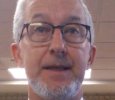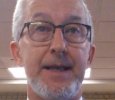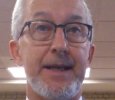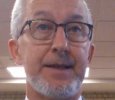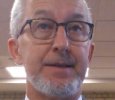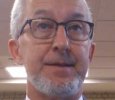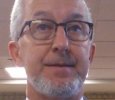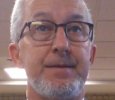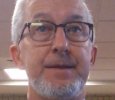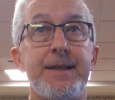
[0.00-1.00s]
and
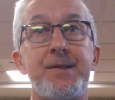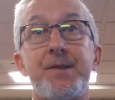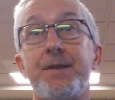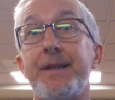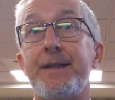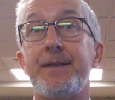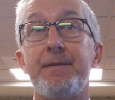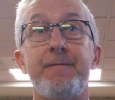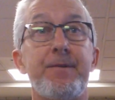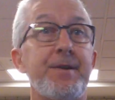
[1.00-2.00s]
thus the
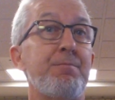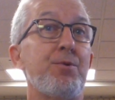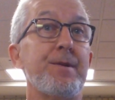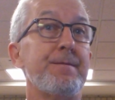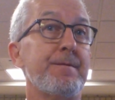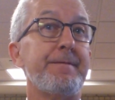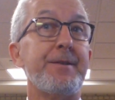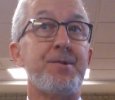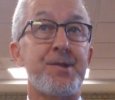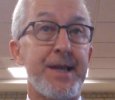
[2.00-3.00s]
very important
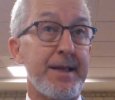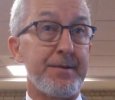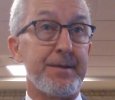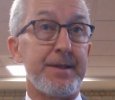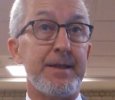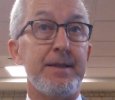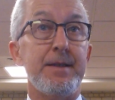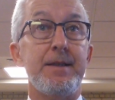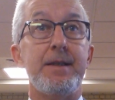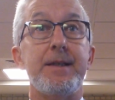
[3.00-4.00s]
review standard
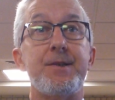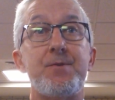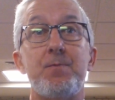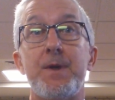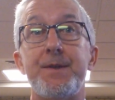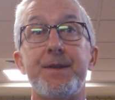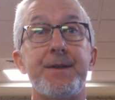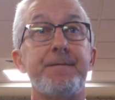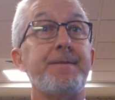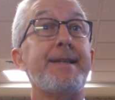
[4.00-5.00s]
is one
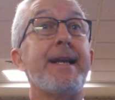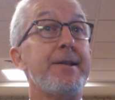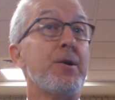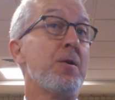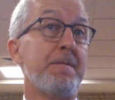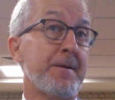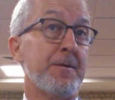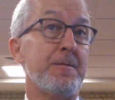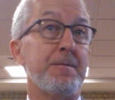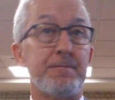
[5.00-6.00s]
of de
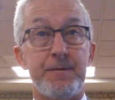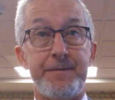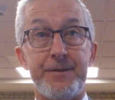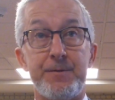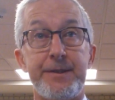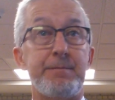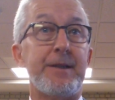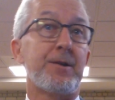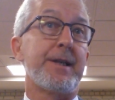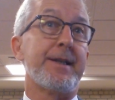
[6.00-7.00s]
novo review. You'll
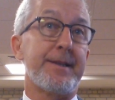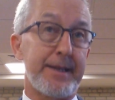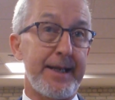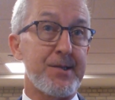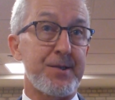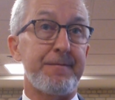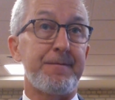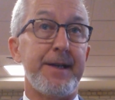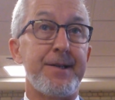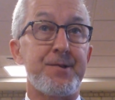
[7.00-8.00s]
be looking at the case
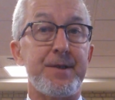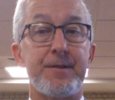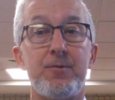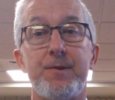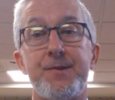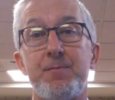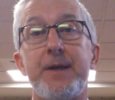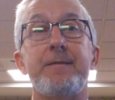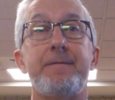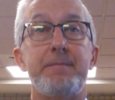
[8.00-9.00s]
afresh, and the court is
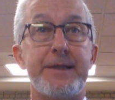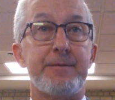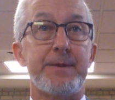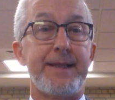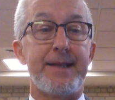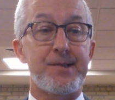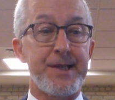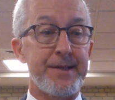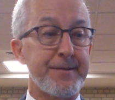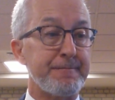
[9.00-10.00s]
well familiar with that
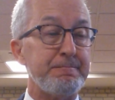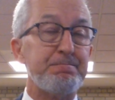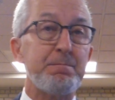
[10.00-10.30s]
standard.